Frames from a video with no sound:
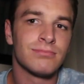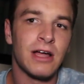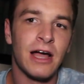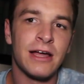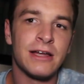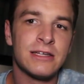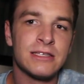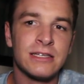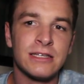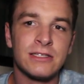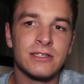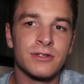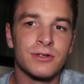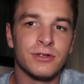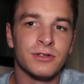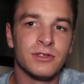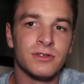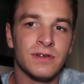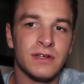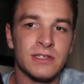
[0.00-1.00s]
I just like
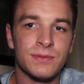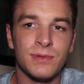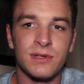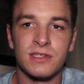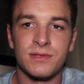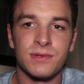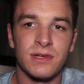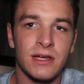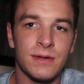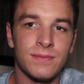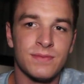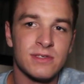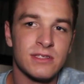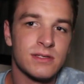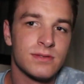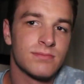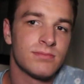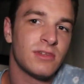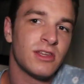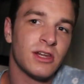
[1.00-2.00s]
scroll through Facebook
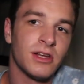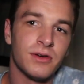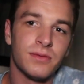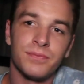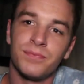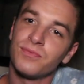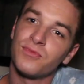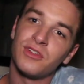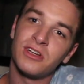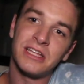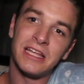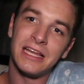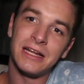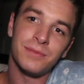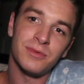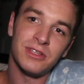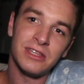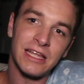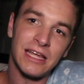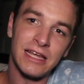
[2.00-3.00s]
sometimes, you know,
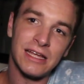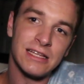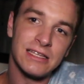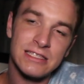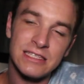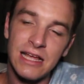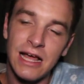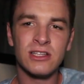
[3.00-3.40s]
relatable things.